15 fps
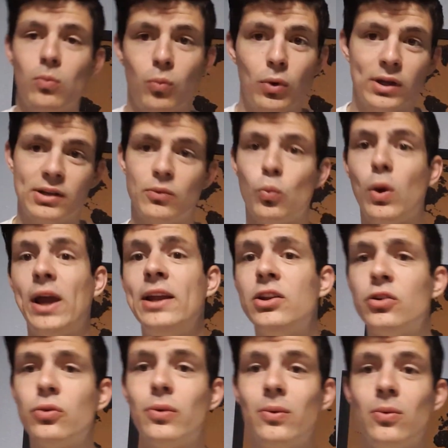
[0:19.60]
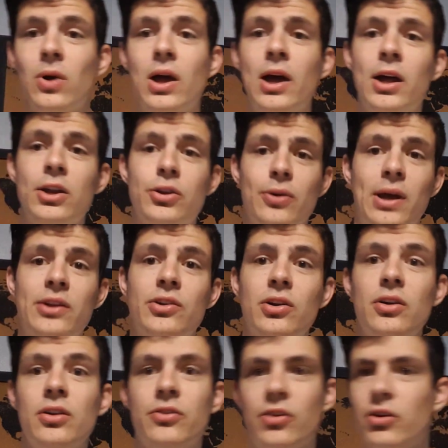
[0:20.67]
what weight to, to
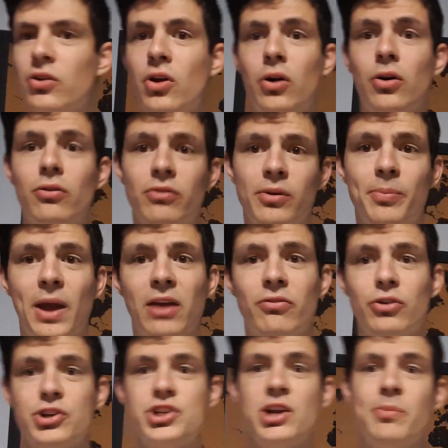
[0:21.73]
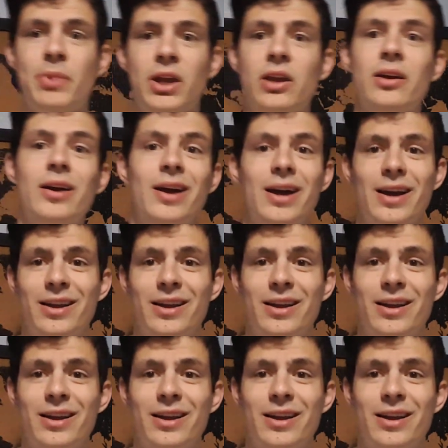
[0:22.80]
enter so you don't overpay for shipping.